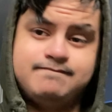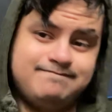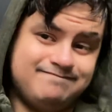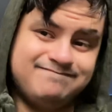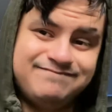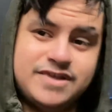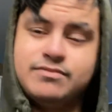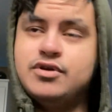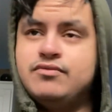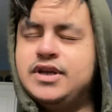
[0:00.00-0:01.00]
I'm
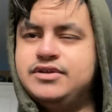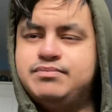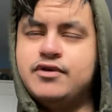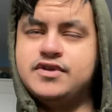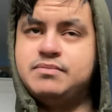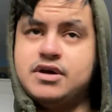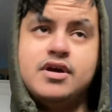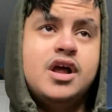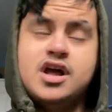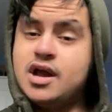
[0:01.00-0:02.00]
not really bothered about.
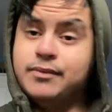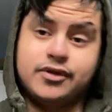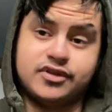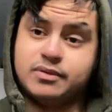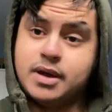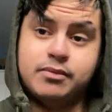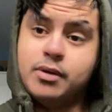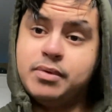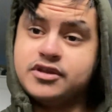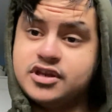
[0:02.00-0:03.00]
I'm not
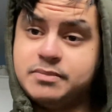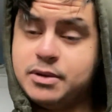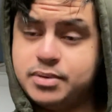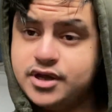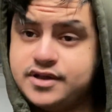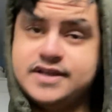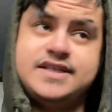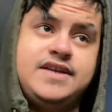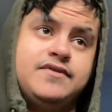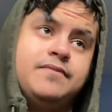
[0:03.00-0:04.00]
bothered about Perkins
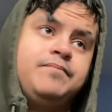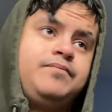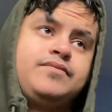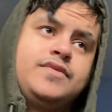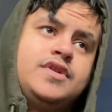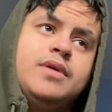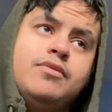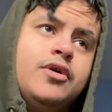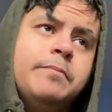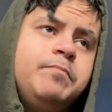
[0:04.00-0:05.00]
either. I'm
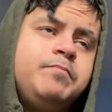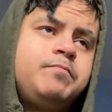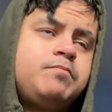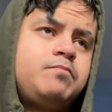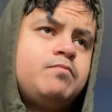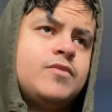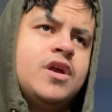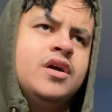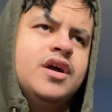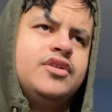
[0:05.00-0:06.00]
not.
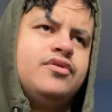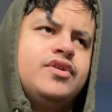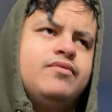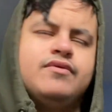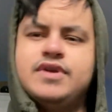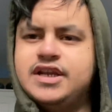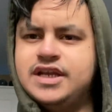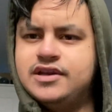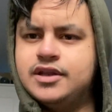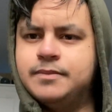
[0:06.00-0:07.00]
I don't think we really
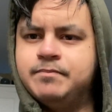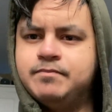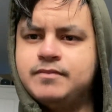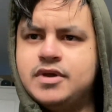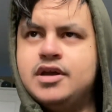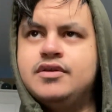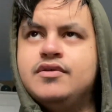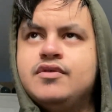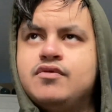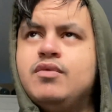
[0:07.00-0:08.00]
needed him. And
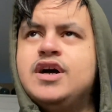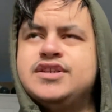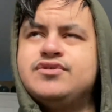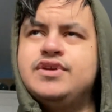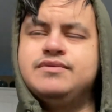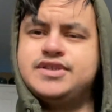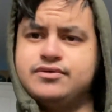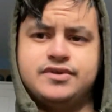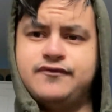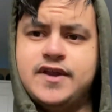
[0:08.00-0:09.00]
from what I saw, he was still
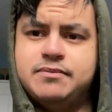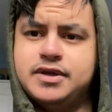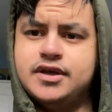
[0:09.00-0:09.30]
developing.